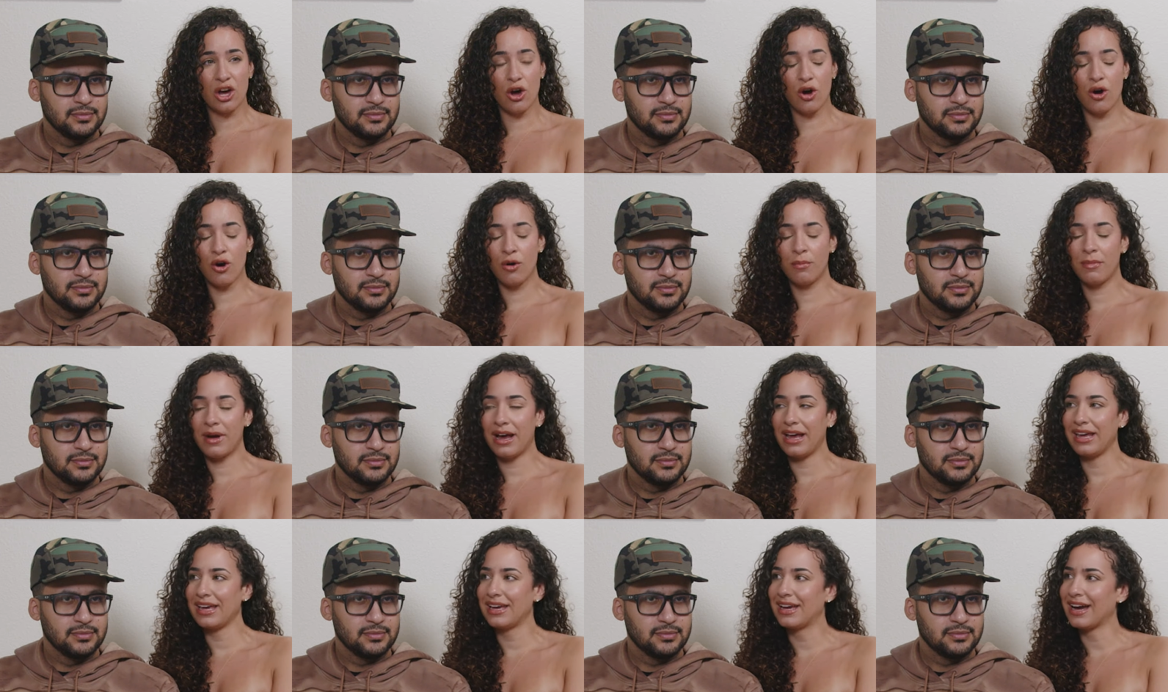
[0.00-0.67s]
Speaker 1: Oh
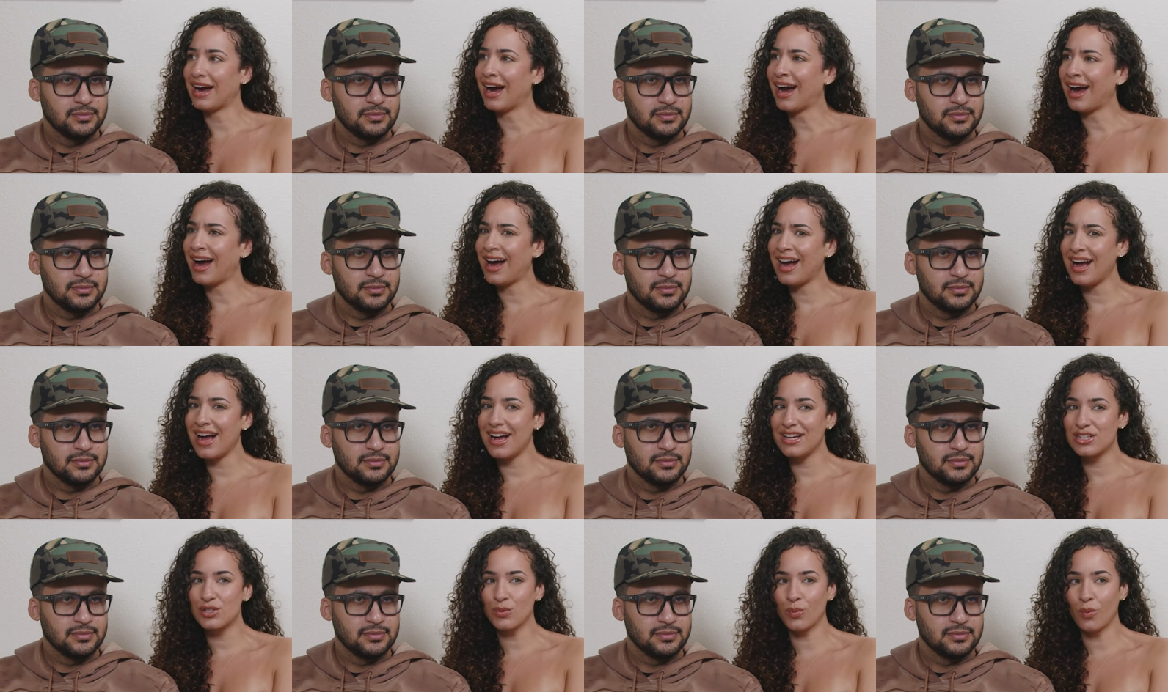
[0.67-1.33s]
my
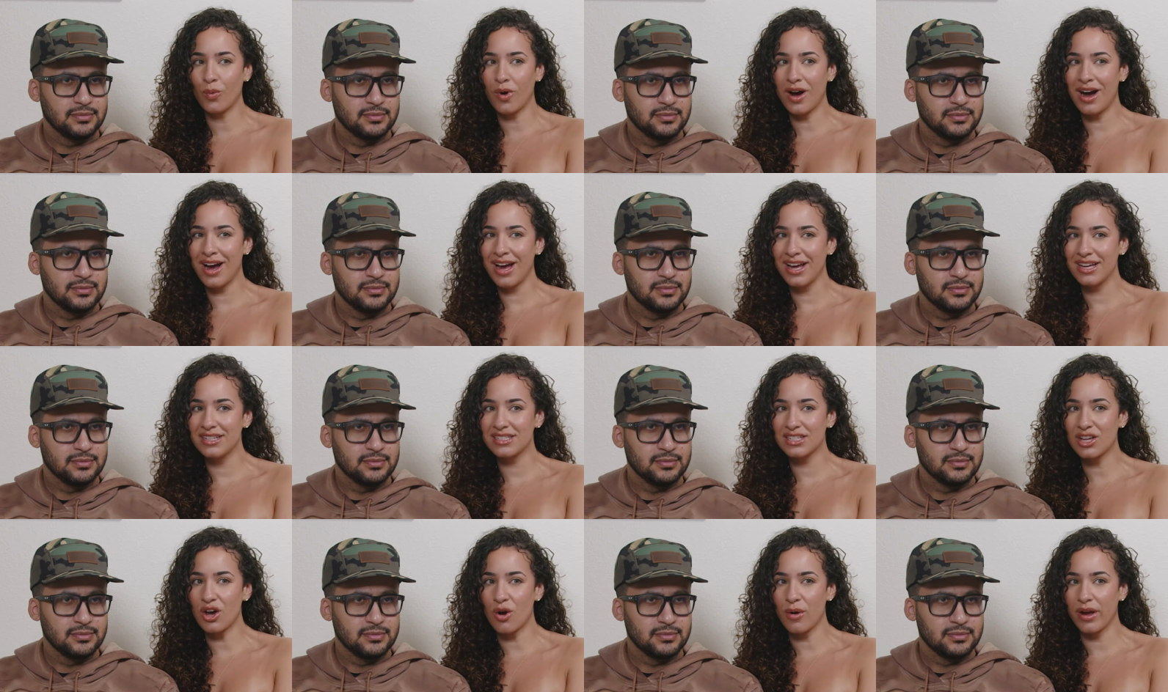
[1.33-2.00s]
gosh,
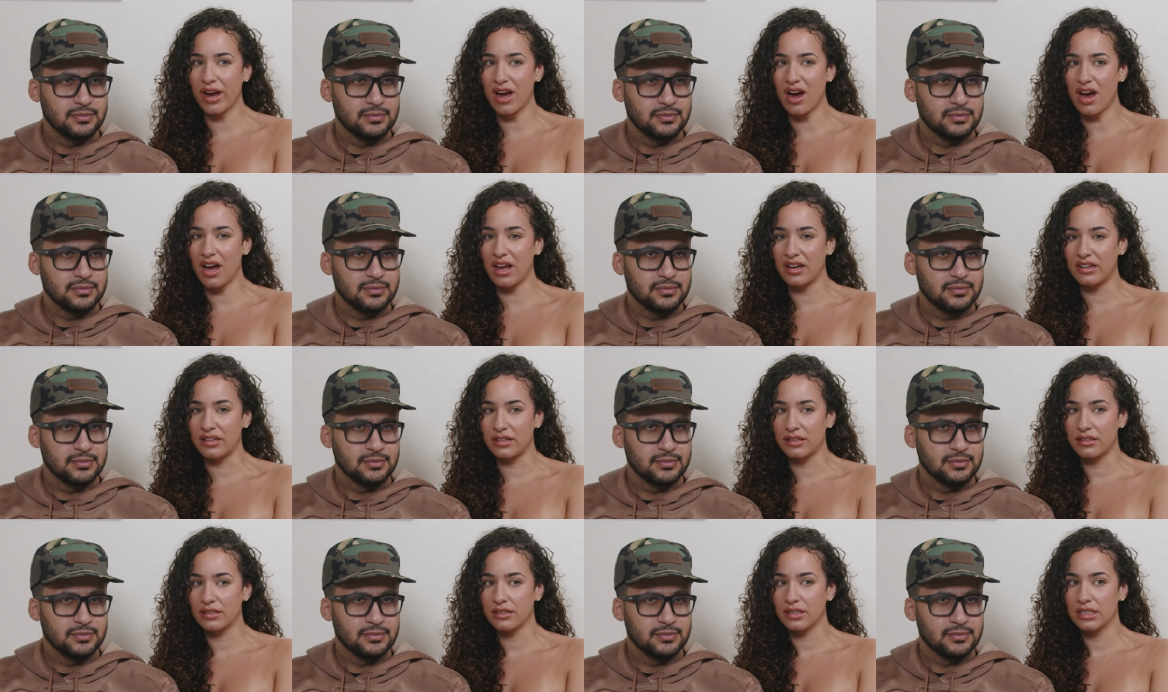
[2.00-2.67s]
what is going
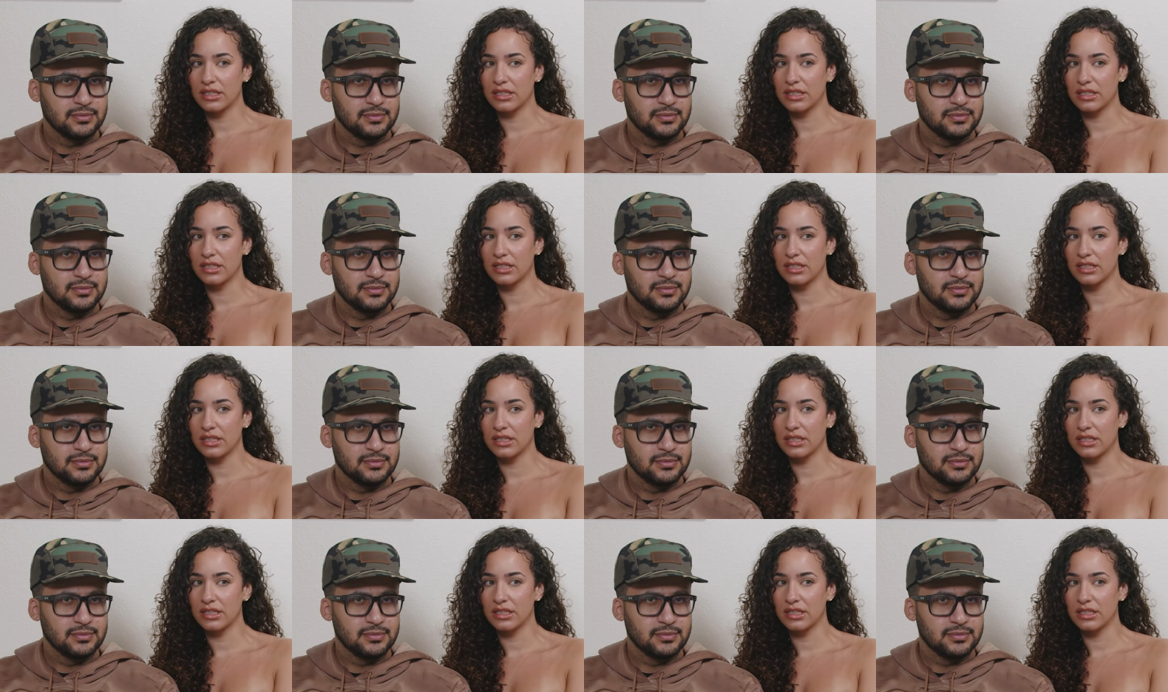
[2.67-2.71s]
on?